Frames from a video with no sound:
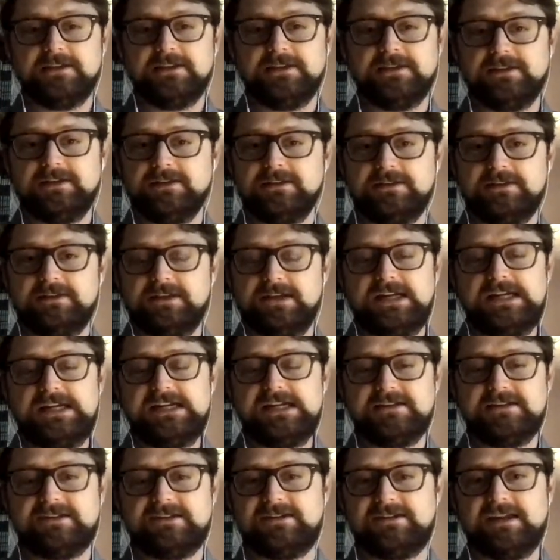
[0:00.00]
That the
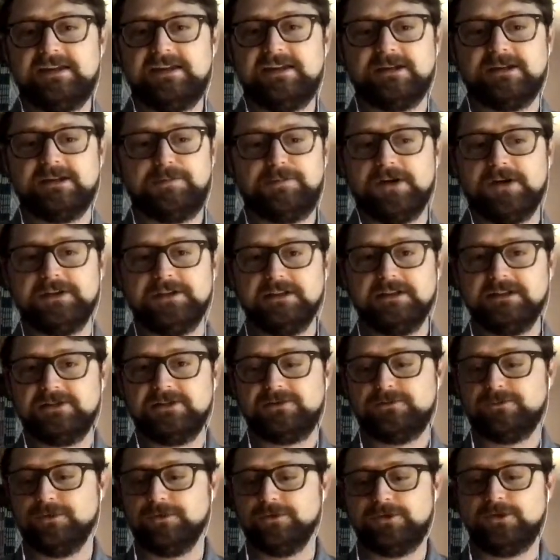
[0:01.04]
hit stays up on the
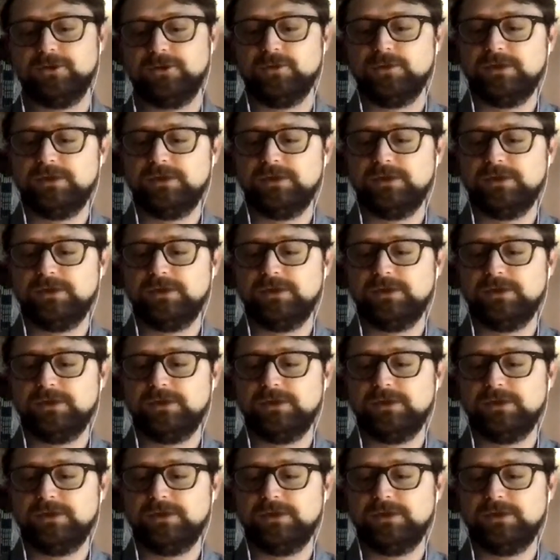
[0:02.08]
list for 2